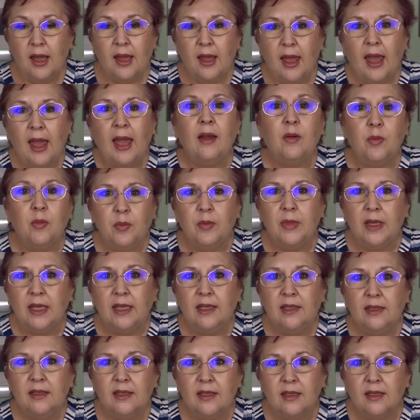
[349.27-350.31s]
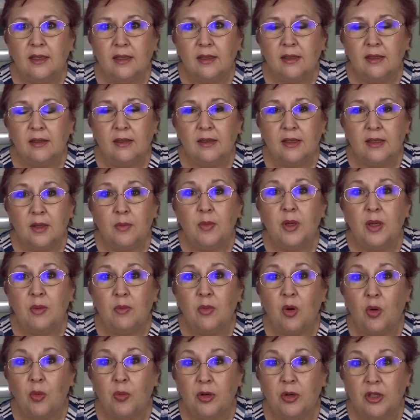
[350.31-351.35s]
help me to be
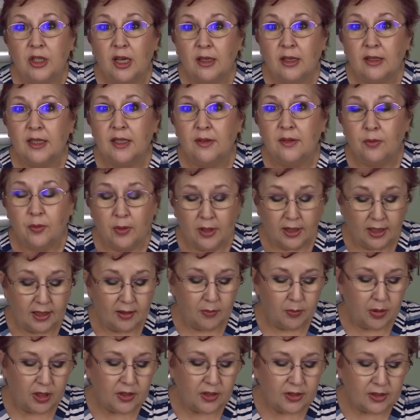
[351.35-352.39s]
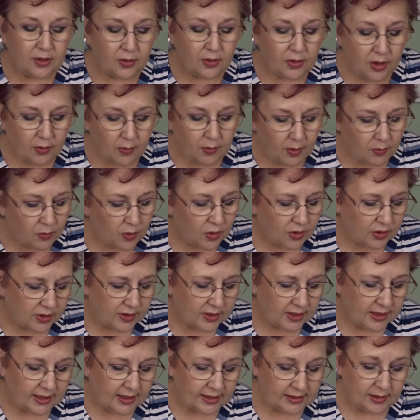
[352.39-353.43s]
more productive with it, because although I
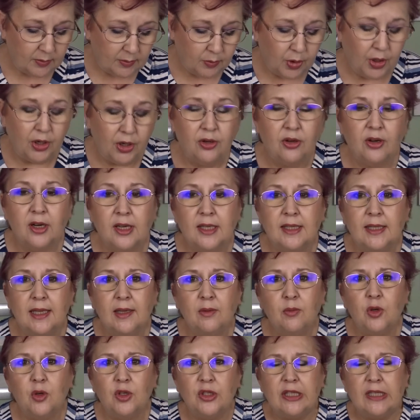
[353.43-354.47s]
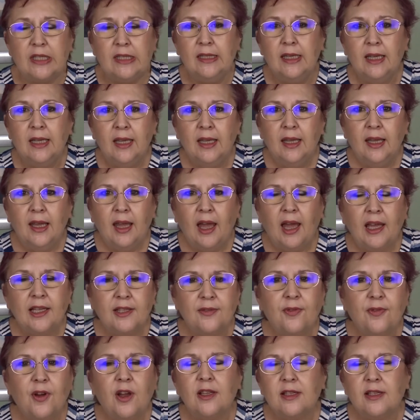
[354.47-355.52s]
was getting progress, it wasn't as
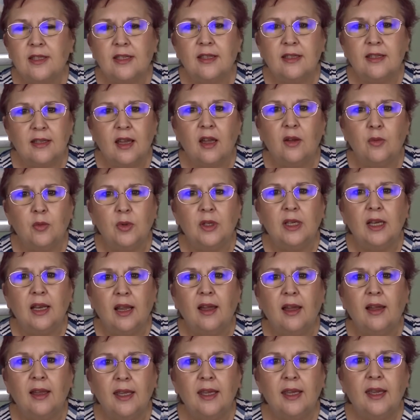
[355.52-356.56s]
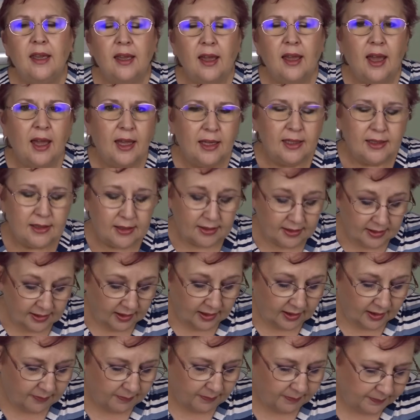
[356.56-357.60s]
fast as I would like.
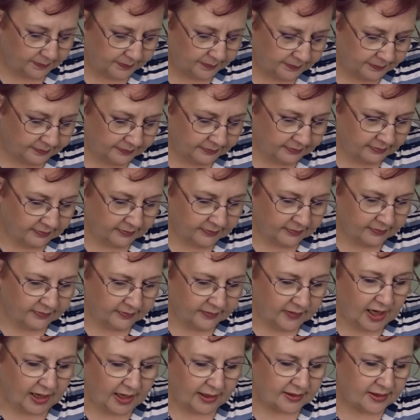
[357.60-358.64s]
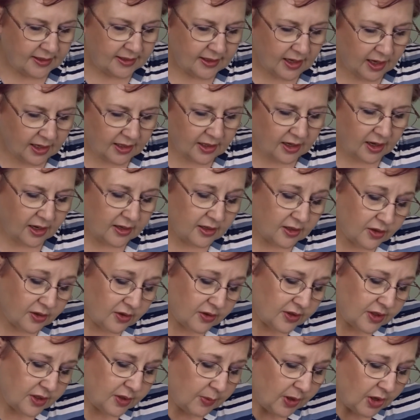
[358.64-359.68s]
And yes,
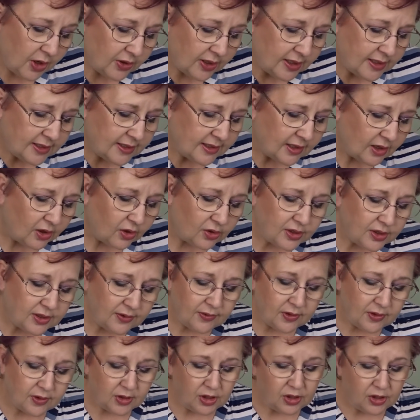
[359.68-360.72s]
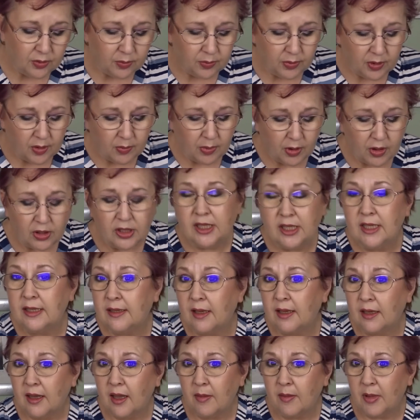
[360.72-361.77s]
and to be honest, a lot of the polishes
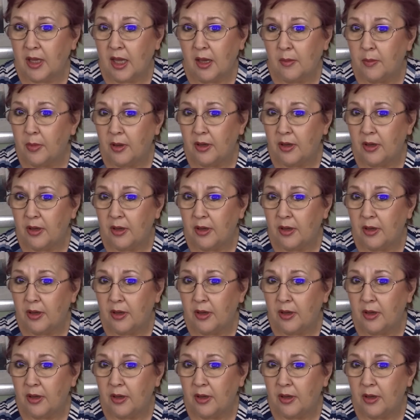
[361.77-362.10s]
that are coming up